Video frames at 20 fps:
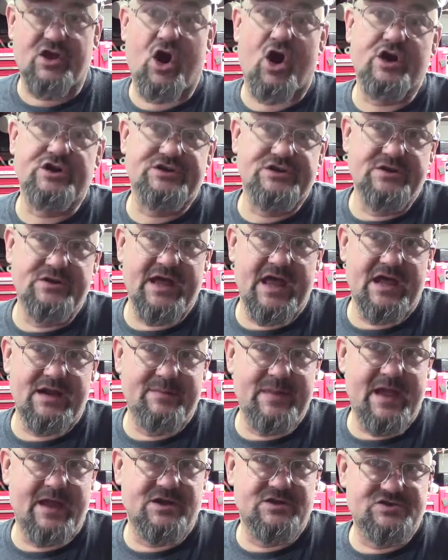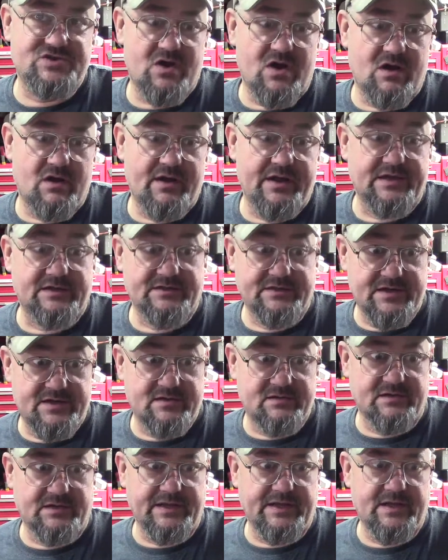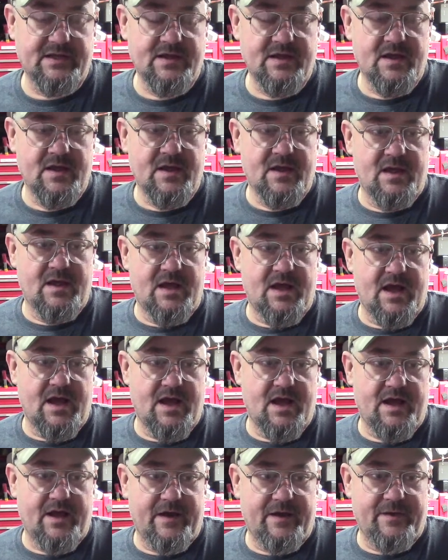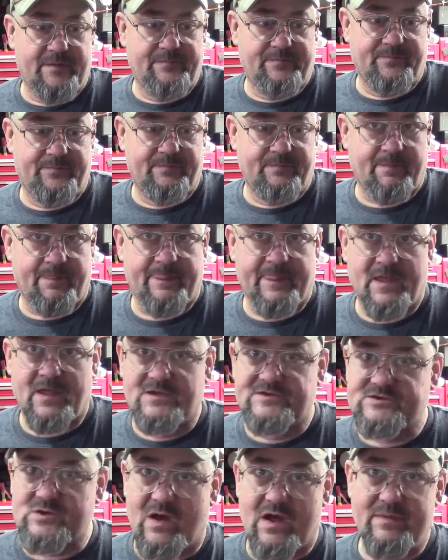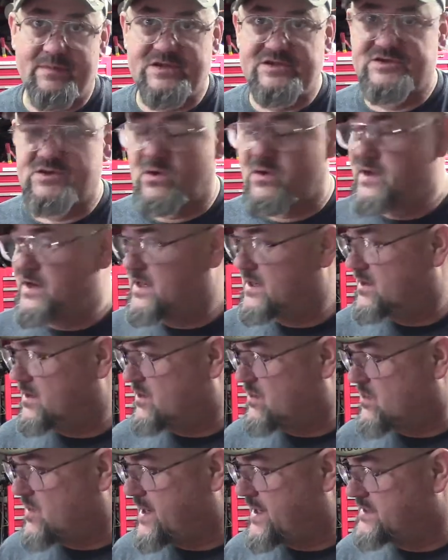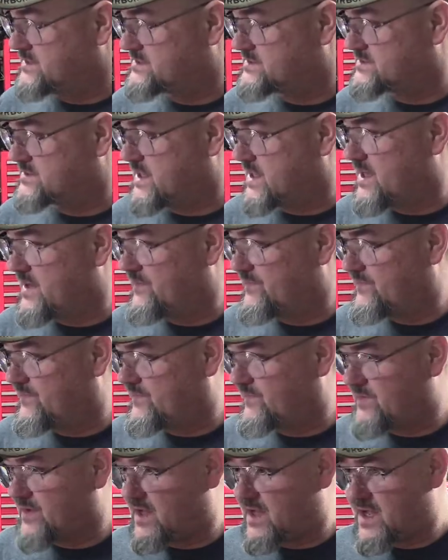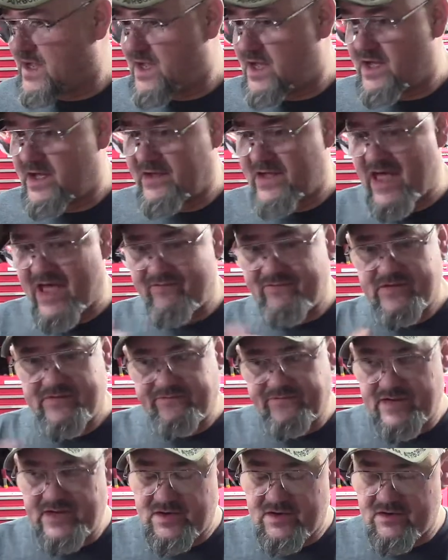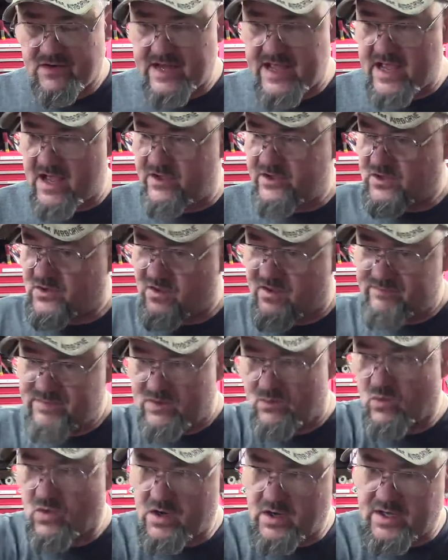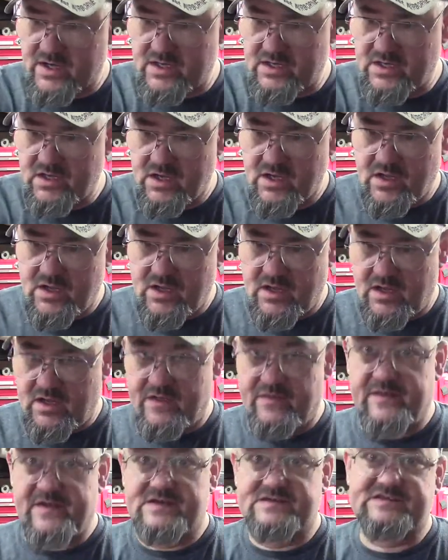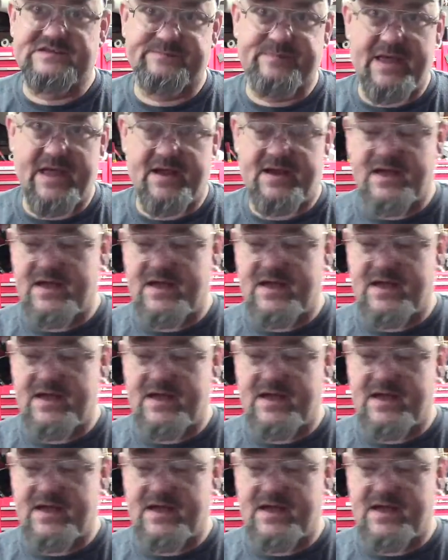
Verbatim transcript: cartoon animated drawing, literally. Um, so I'm enjoying it. Great stuff. Uh, having to figure it out. You know, I've been working. This sped